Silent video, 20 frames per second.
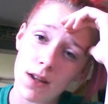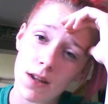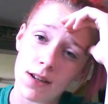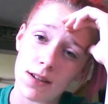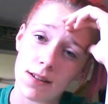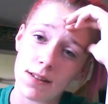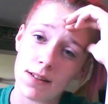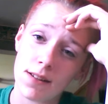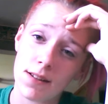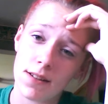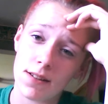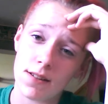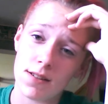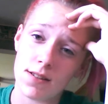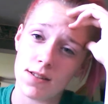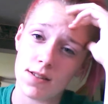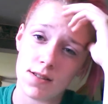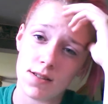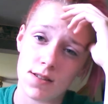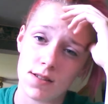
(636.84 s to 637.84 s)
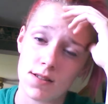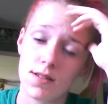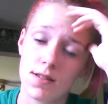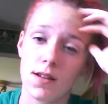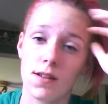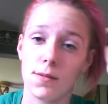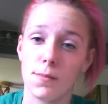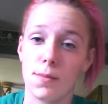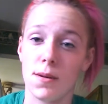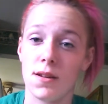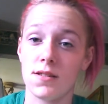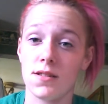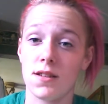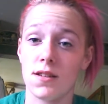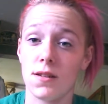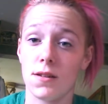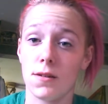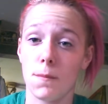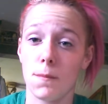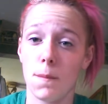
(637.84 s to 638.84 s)
I don't know, it's just all depends
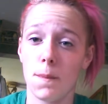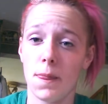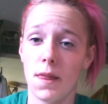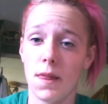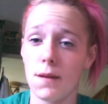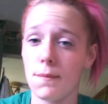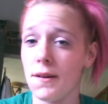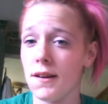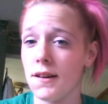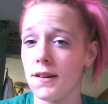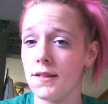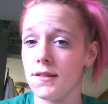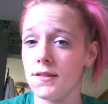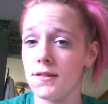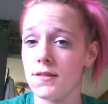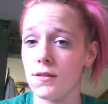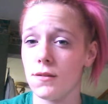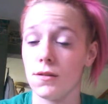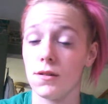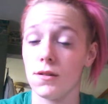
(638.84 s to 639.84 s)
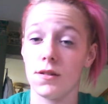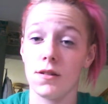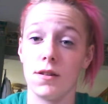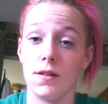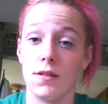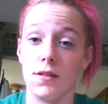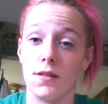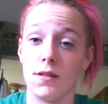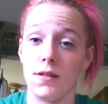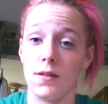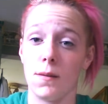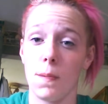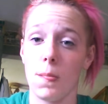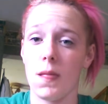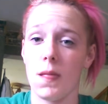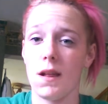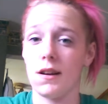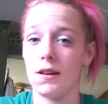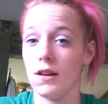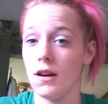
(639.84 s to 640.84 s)
on your parents or your
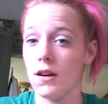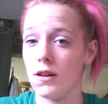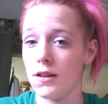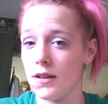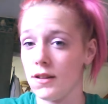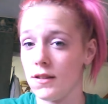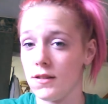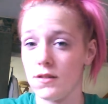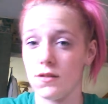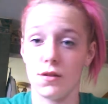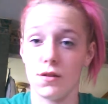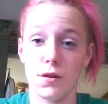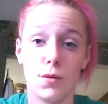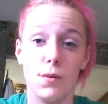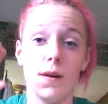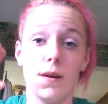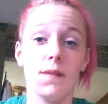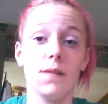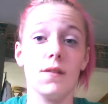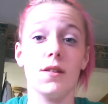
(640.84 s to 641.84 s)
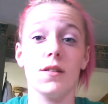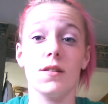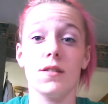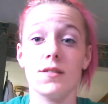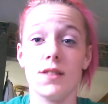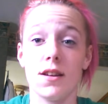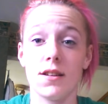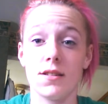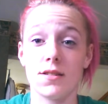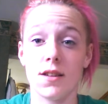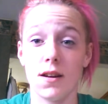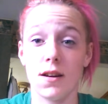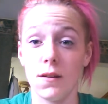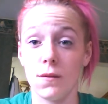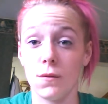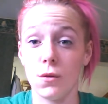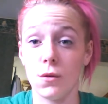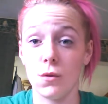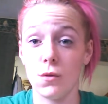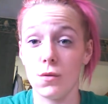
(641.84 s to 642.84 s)
guardians or whoever takes care
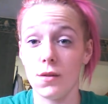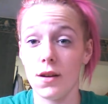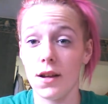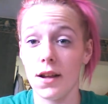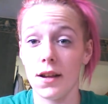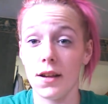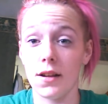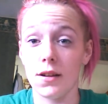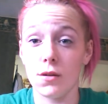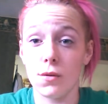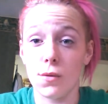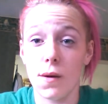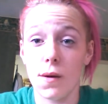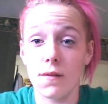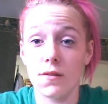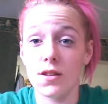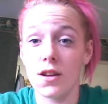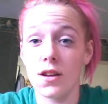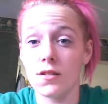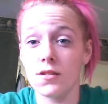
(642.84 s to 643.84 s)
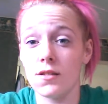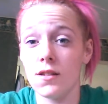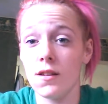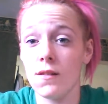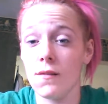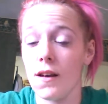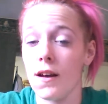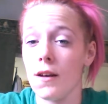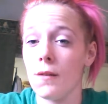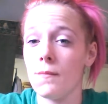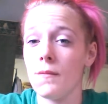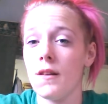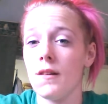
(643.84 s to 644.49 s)
of you and whoever's house you live at.